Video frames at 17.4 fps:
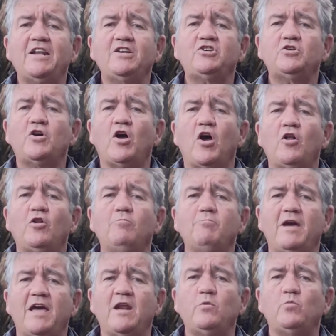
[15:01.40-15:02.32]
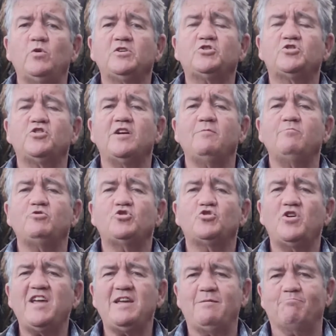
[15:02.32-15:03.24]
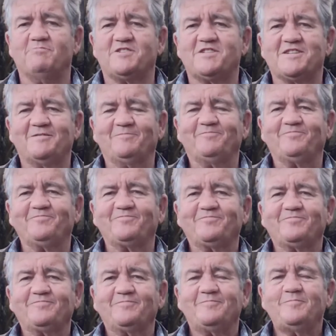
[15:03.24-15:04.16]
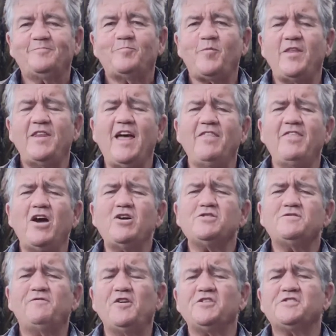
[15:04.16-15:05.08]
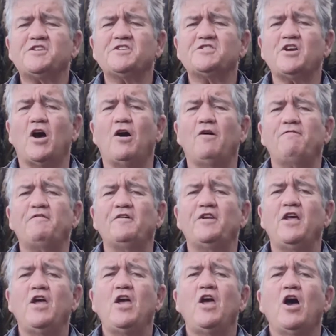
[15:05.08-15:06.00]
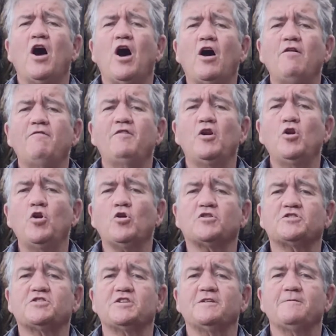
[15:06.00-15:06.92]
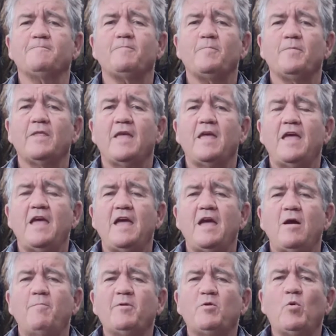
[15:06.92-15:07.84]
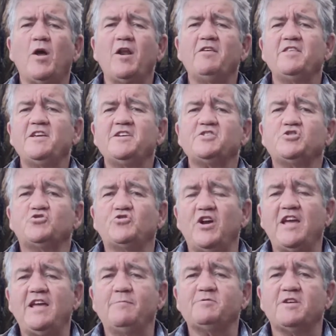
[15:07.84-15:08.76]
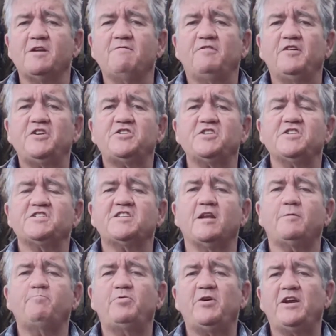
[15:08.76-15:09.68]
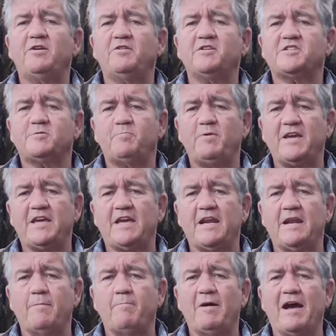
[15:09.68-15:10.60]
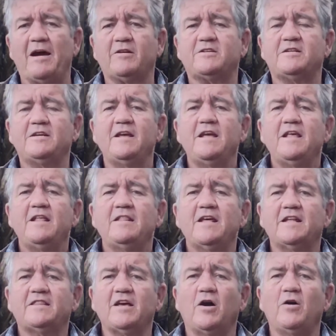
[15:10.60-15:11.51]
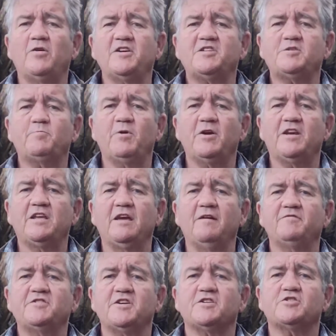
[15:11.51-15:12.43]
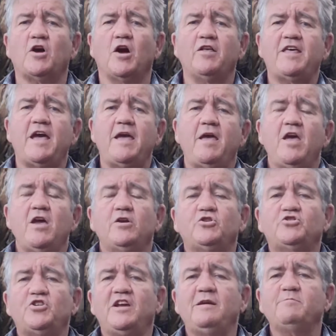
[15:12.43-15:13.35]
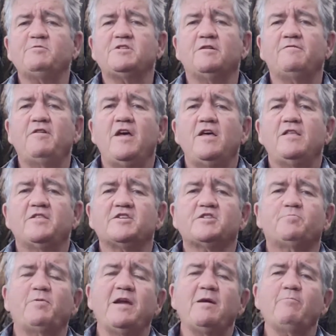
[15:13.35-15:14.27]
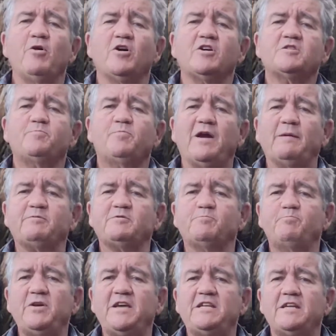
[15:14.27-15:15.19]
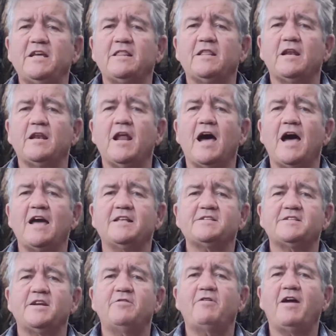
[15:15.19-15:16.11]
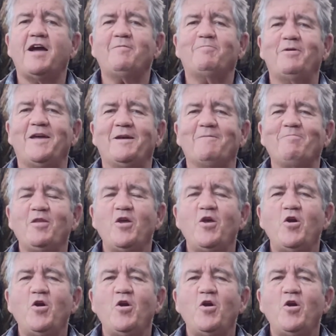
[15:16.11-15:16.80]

and your old men will dream dreams. Now, those verses are often overlooked. But what are these dreams and visions that Peter is speaking about that the Holy Spirit gives us? Are they dreams of the Springboks perhaps beating the Lions in rugby?